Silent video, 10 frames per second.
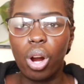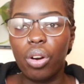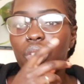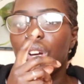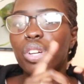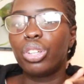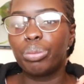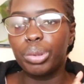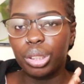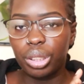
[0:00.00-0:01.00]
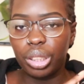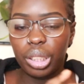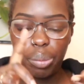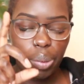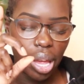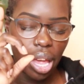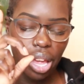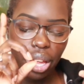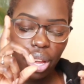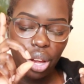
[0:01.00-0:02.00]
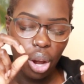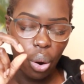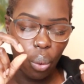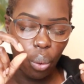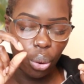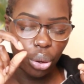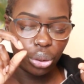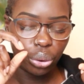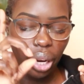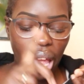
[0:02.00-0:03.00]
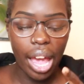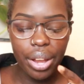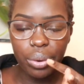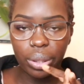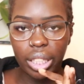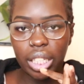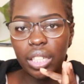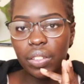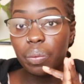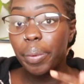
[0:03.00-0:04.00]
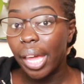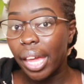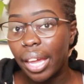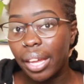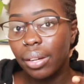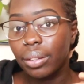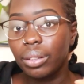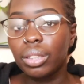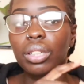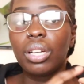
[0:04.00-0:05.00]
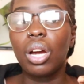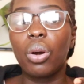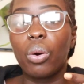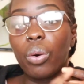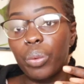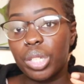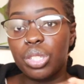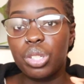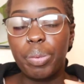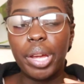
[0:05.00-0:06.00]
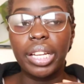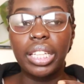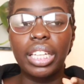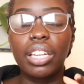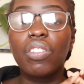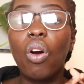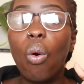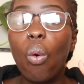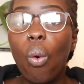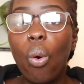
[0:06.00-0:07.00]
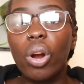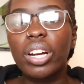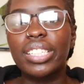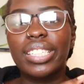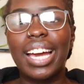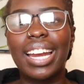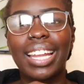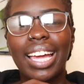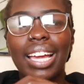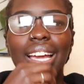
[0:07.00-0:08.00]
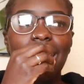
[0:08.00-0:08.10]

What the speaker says: of your maternity pay or your annual leave pay, or which is your paid leave, or just kind of like,